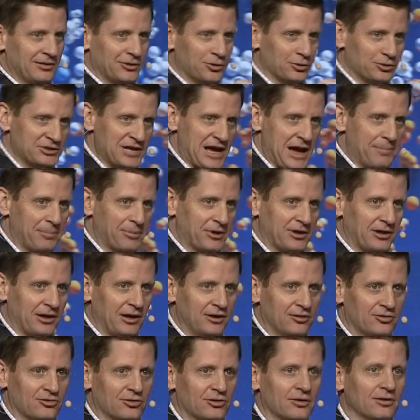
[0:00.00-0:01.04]
those
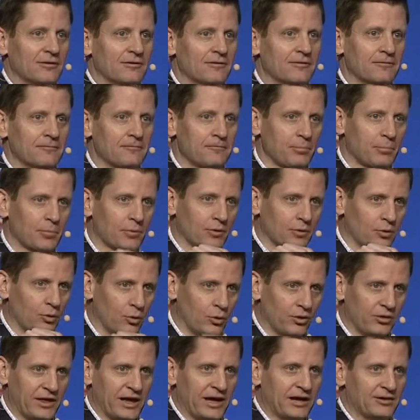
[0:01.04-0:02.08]
applications
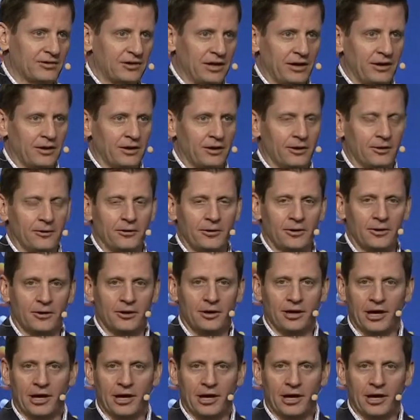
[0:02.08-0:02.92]
or that data